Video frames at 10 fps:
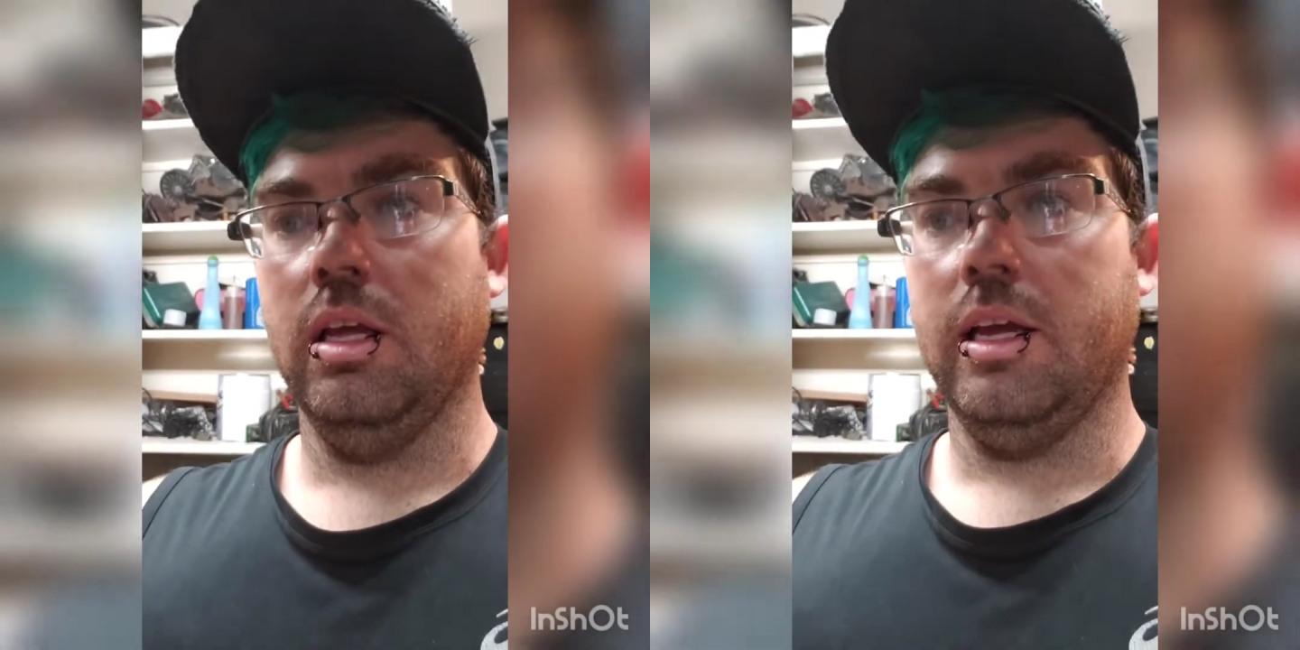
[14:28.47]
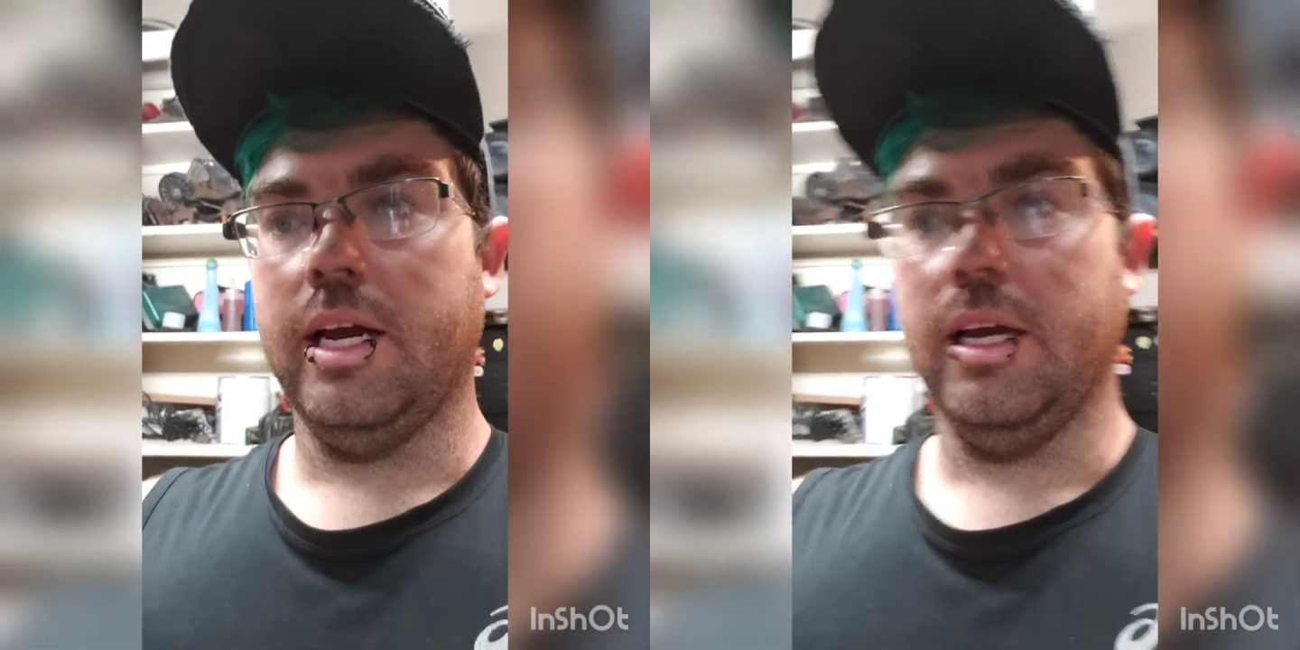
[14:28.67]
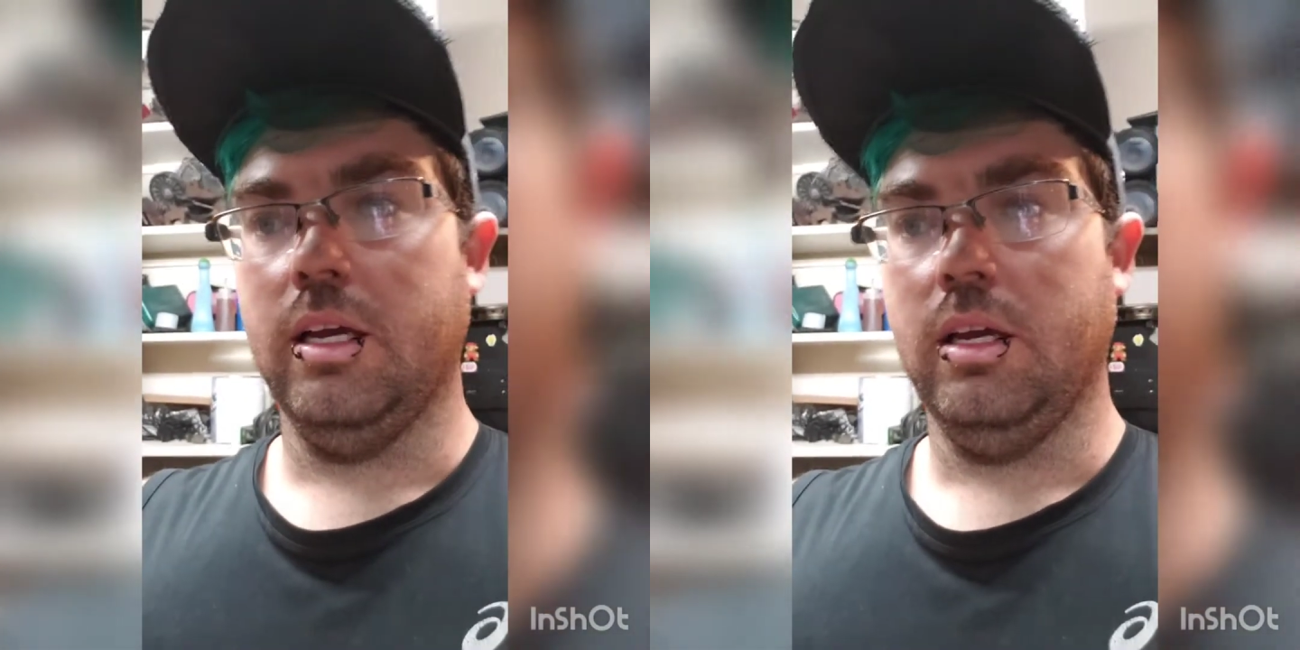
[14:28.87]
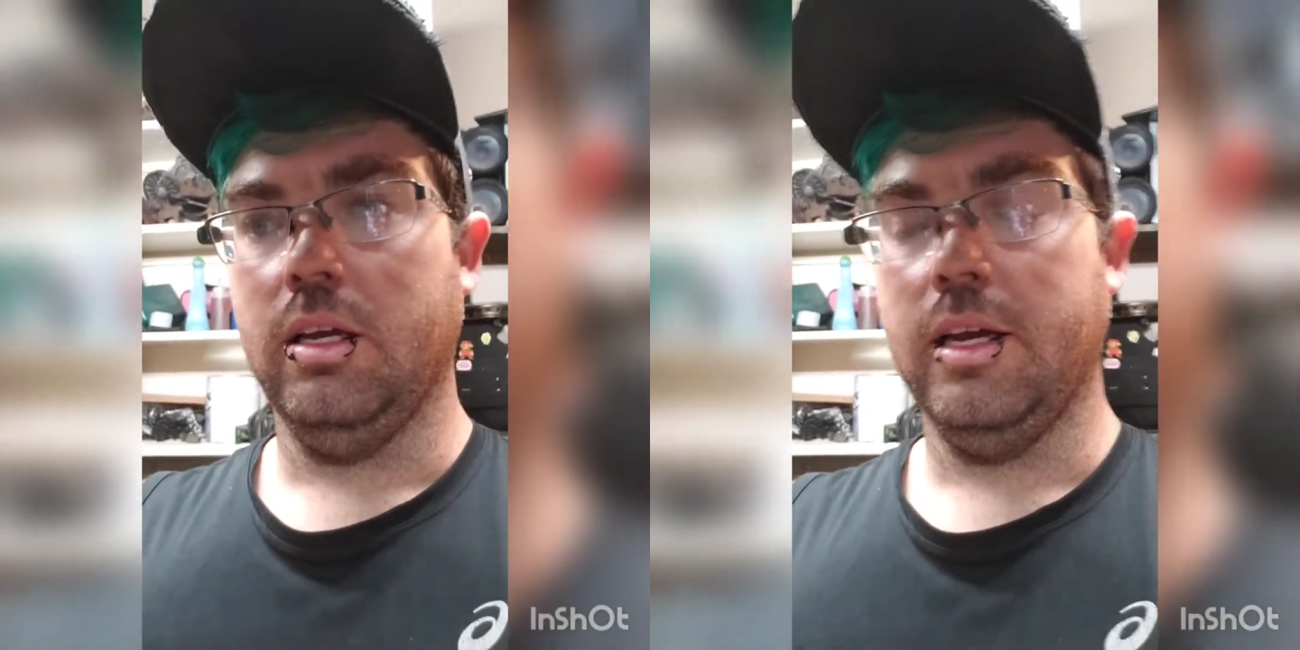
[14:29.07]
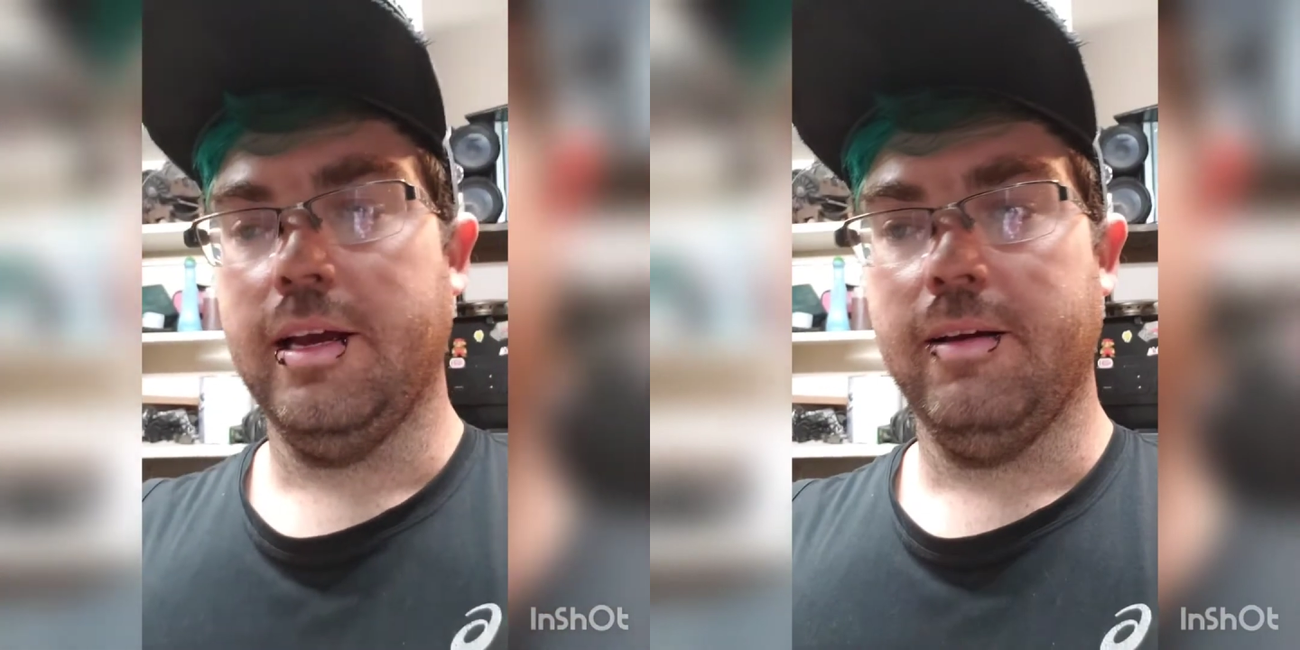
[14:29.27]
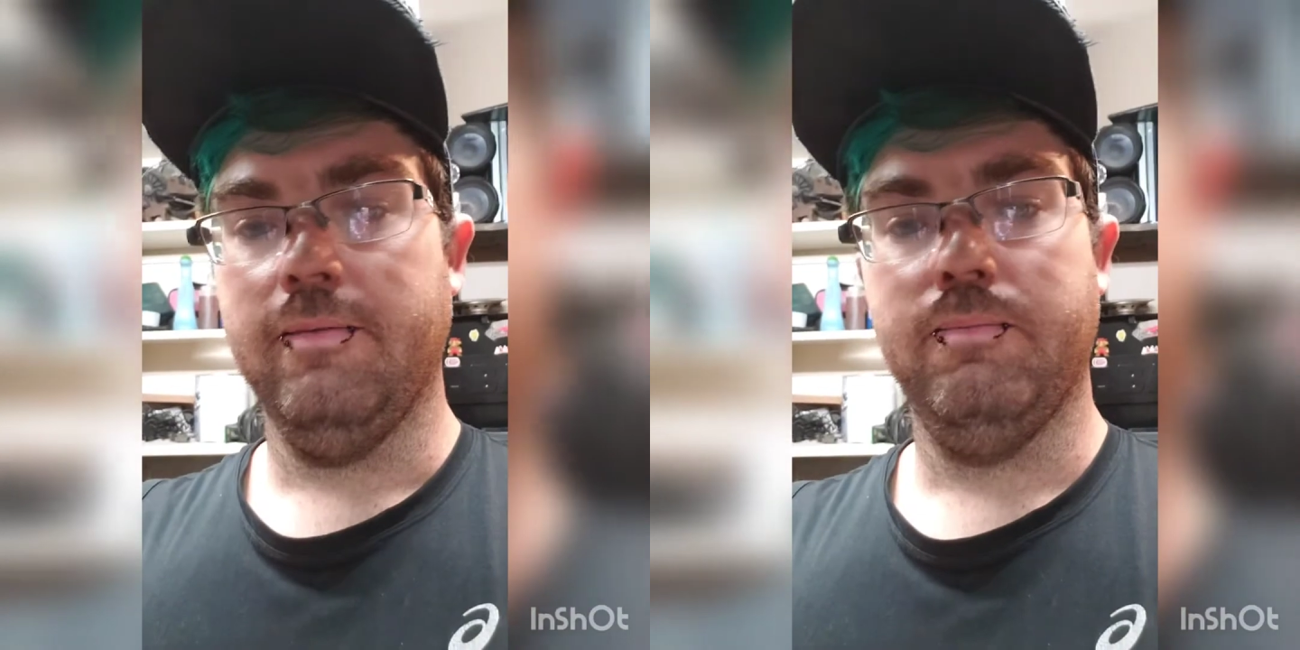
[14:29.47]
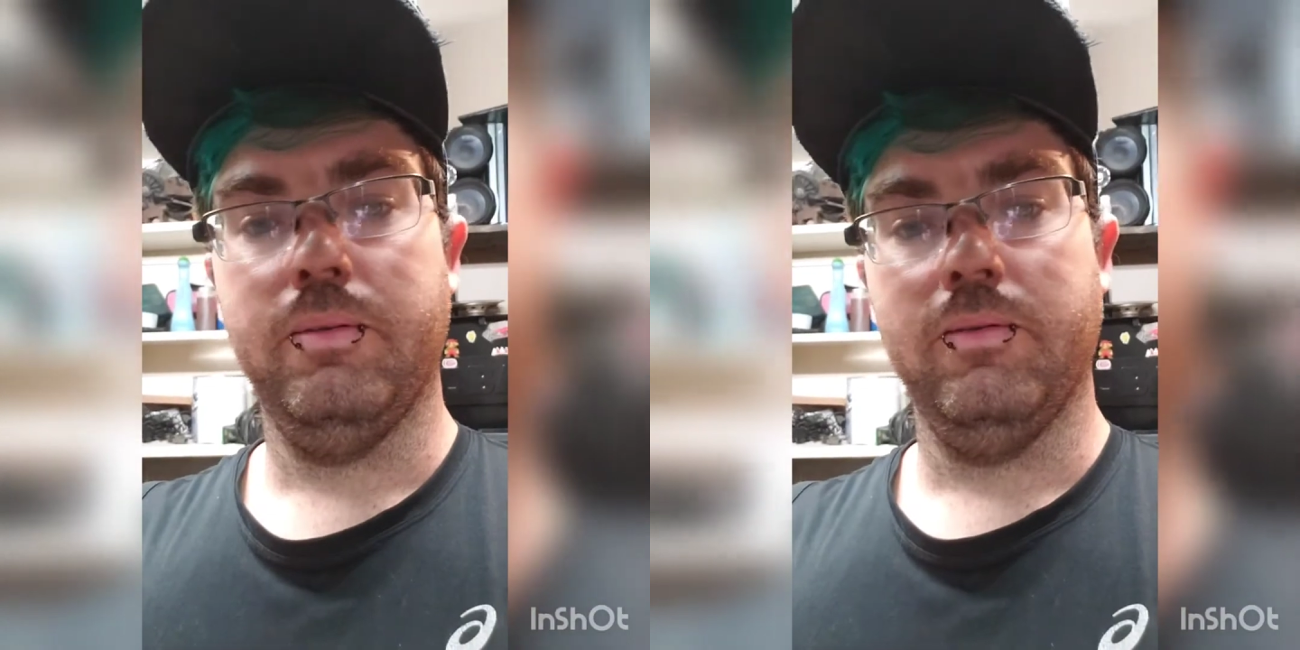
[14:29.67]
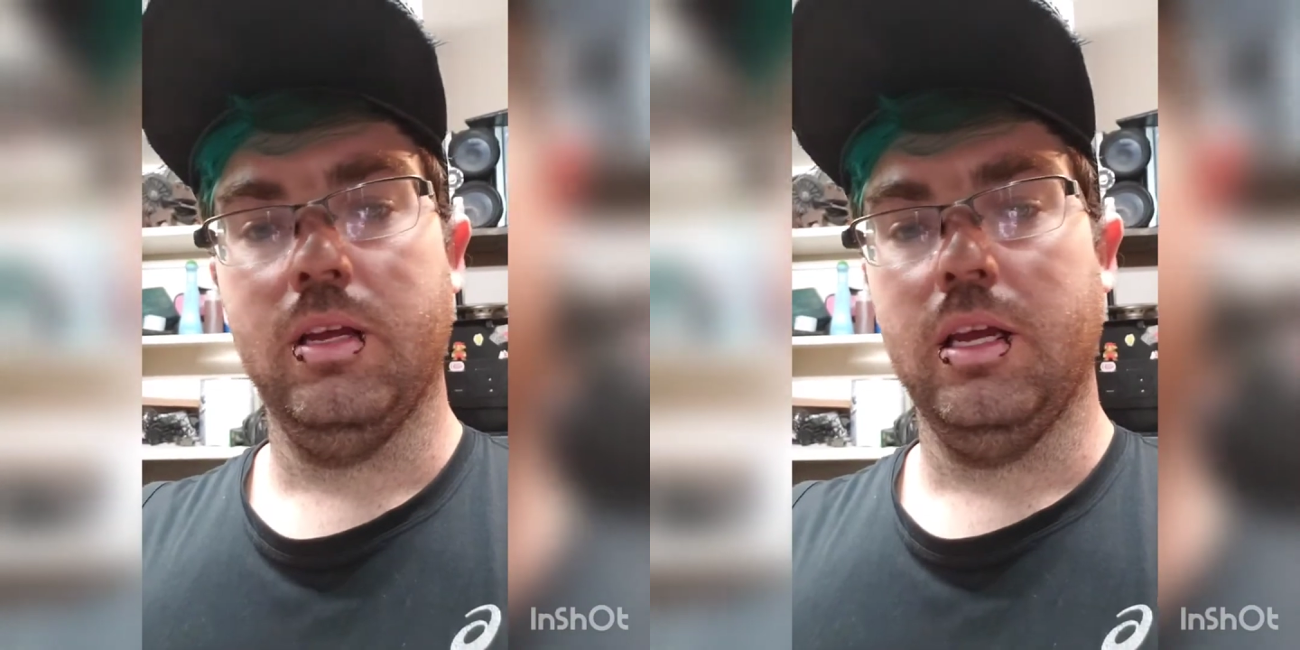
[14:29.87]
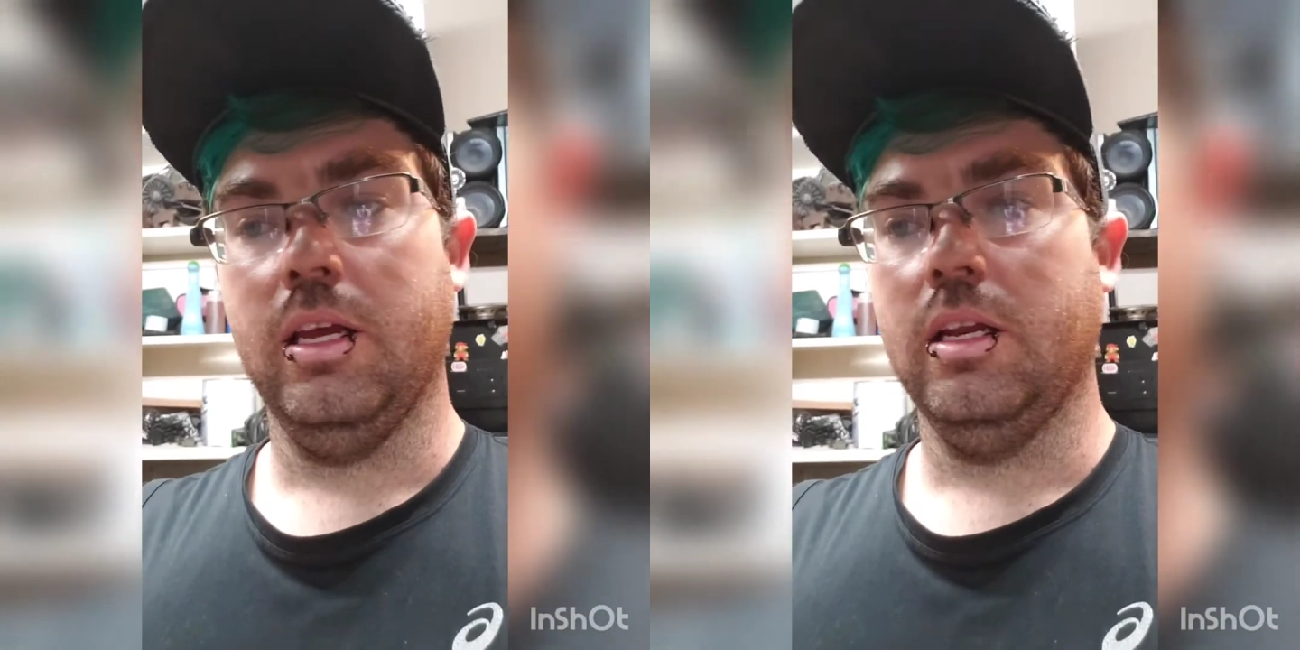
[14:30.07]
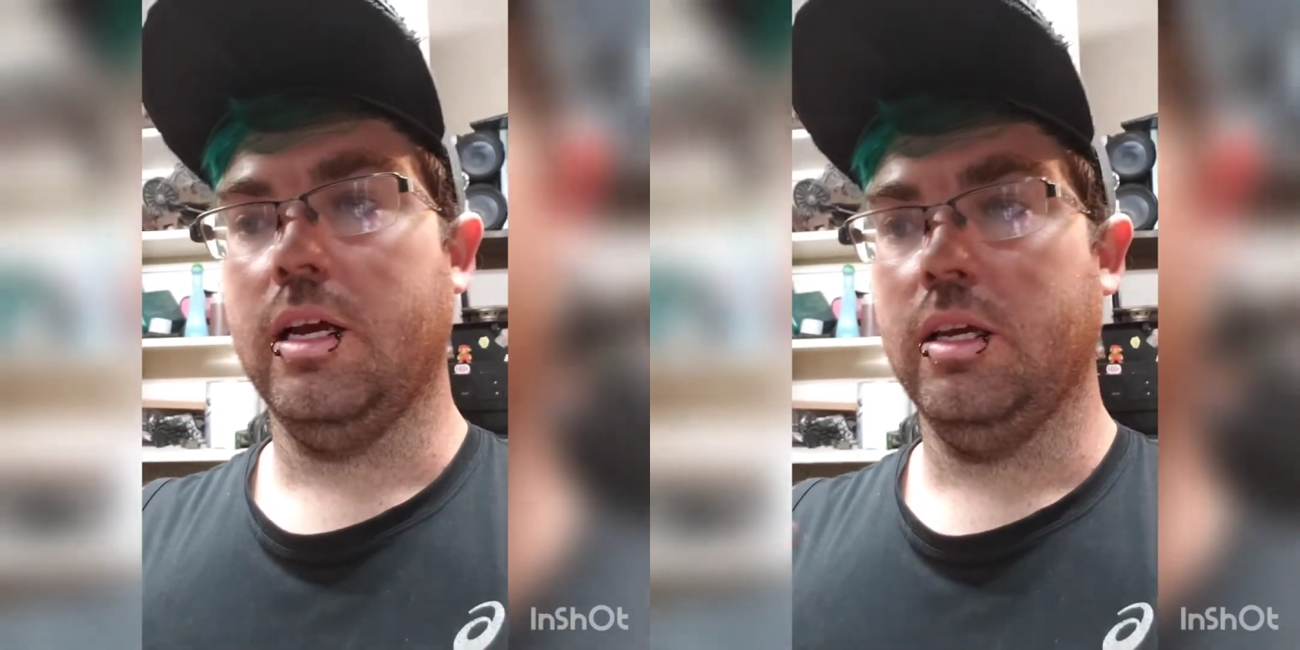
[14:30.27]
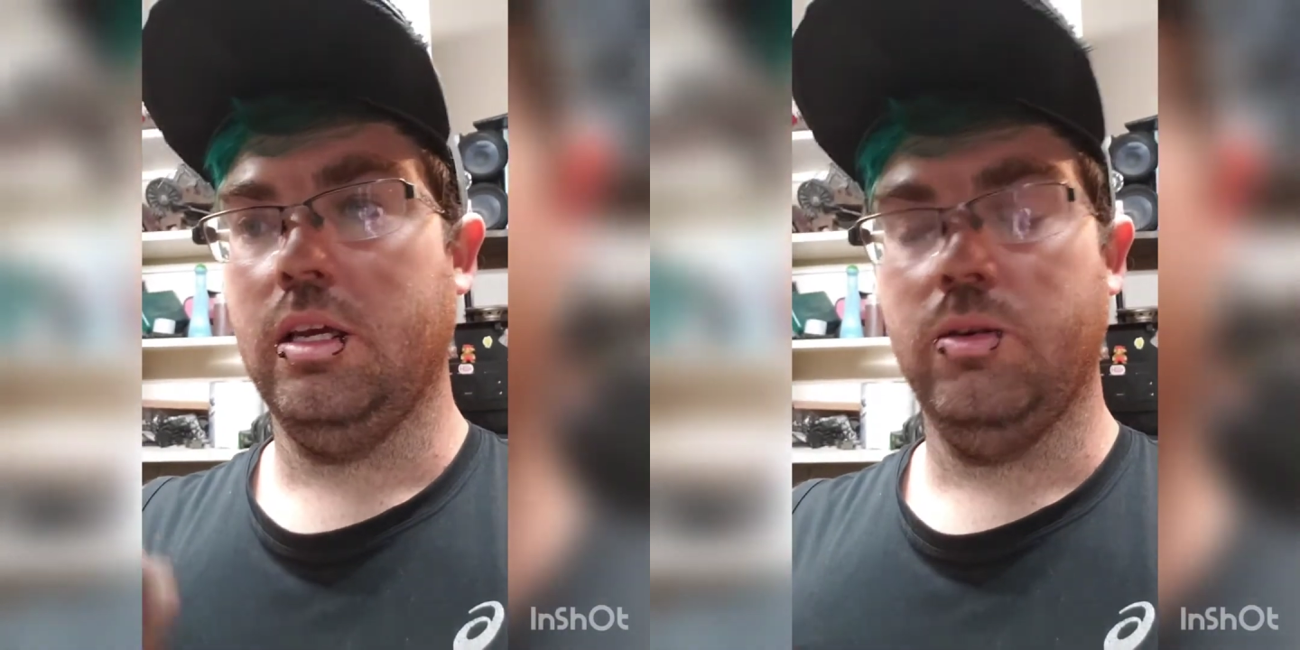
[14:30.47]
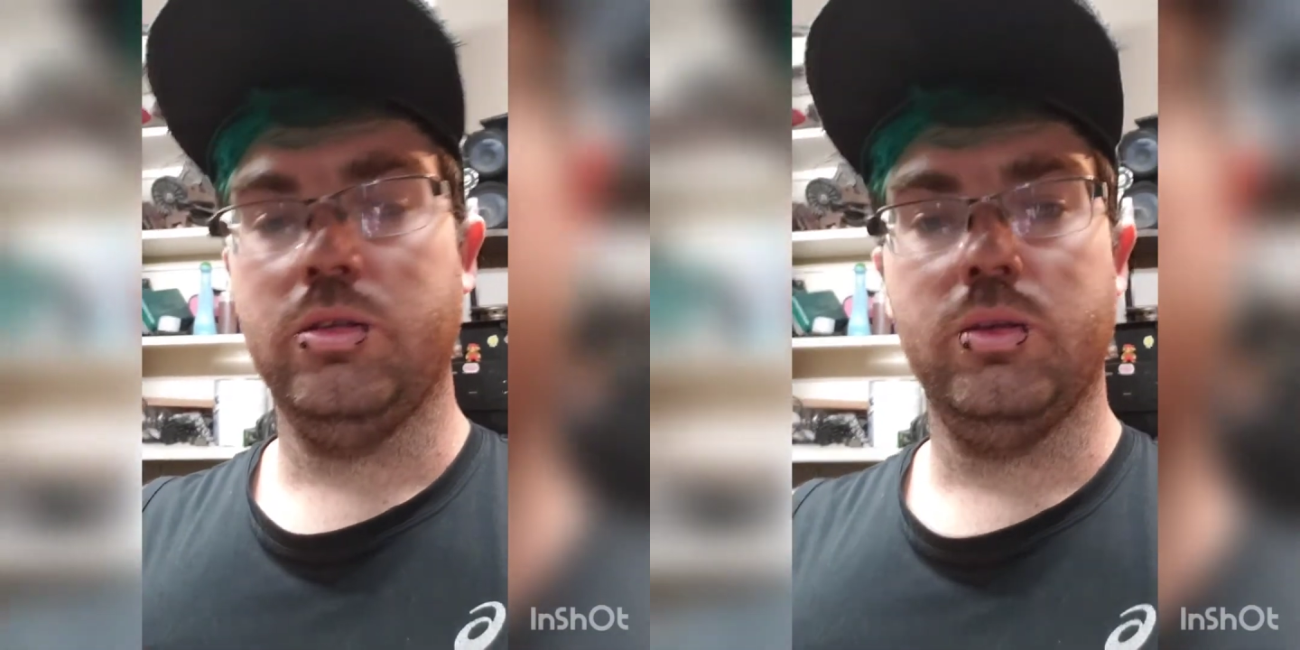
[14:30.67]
I use